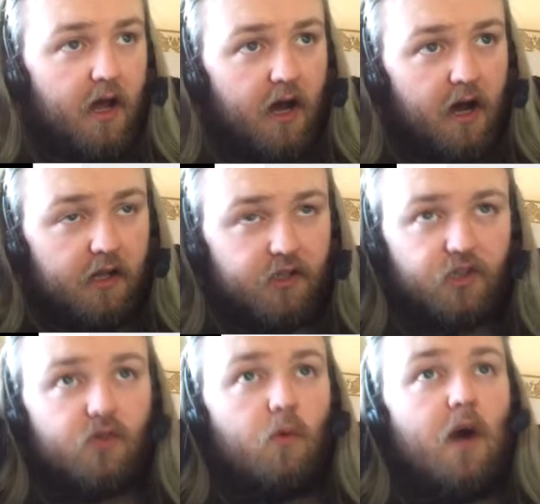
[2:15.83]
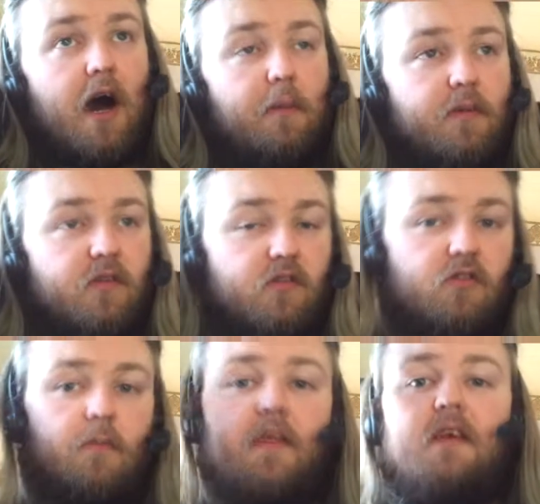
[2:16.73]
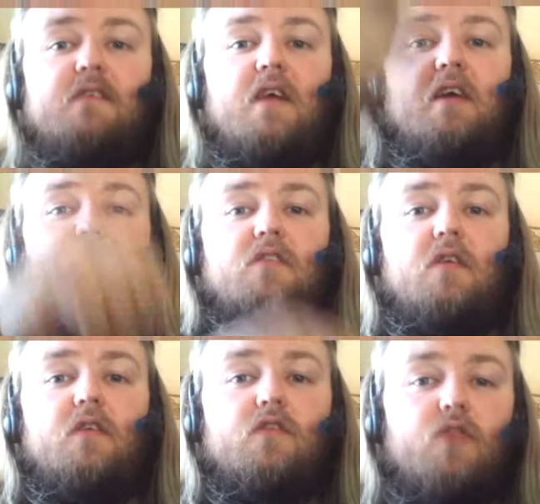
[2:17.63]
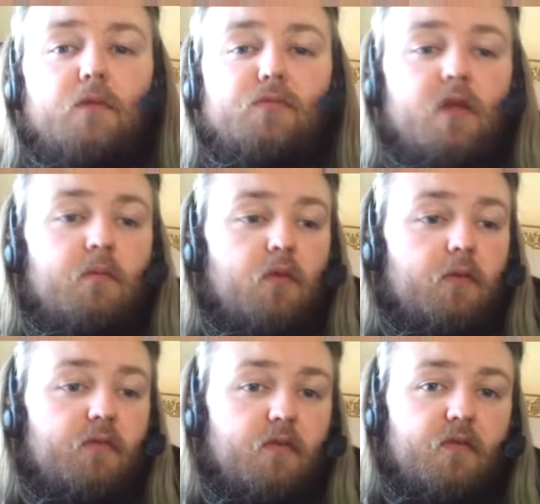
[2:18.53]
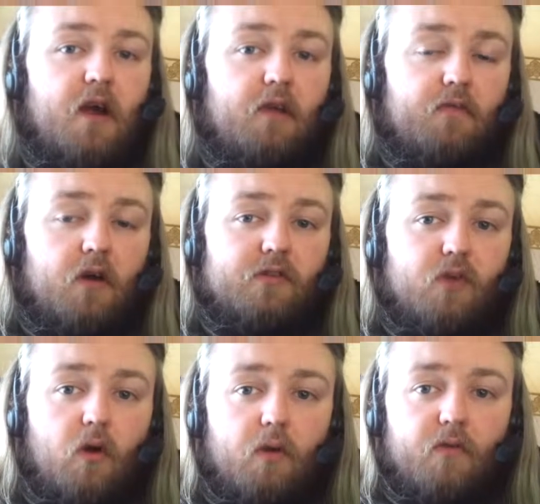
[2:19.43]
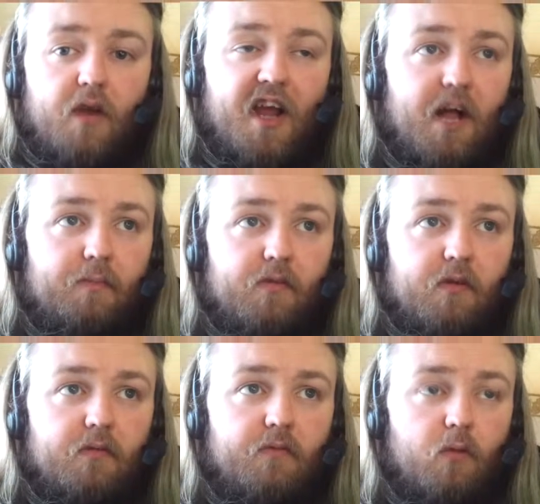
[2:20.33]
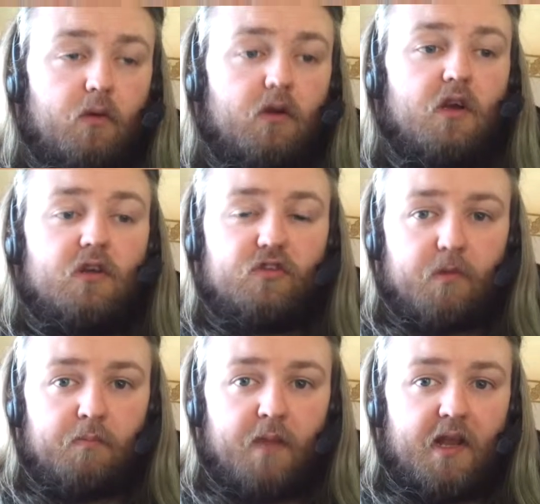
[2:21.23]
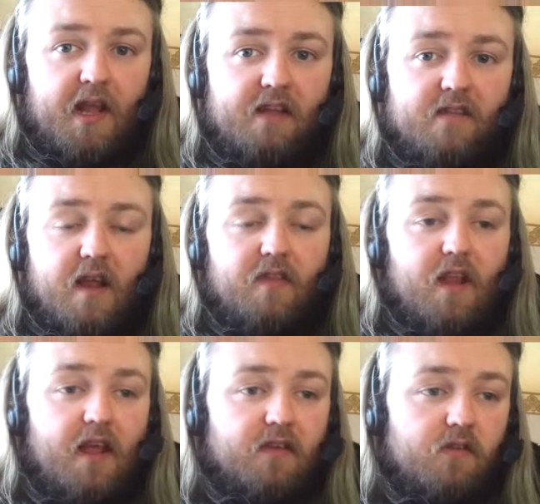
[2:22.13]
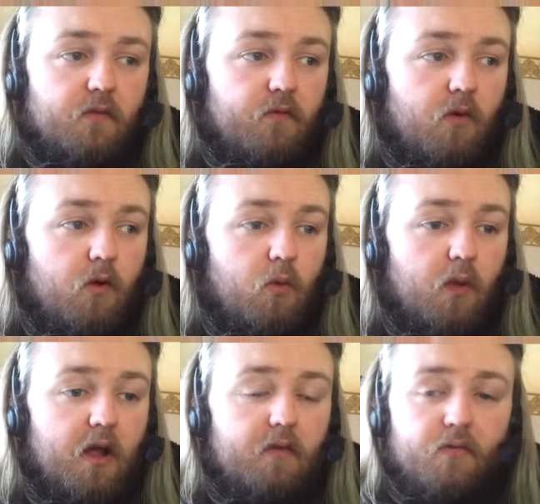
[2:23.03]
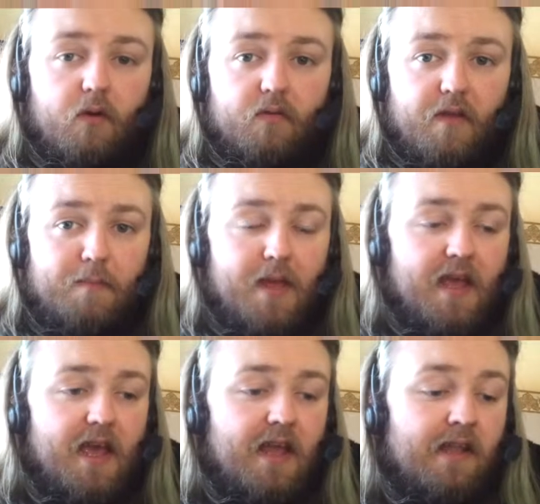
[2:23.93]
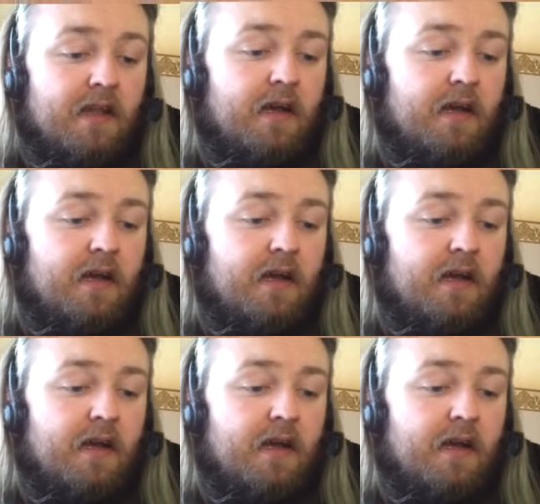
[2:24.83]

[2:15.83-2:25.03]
And it just so happens that some of the extensions and the scripts that I'm running for Firefox are very helpful for some of my needs, like the likes of Hola for a VPN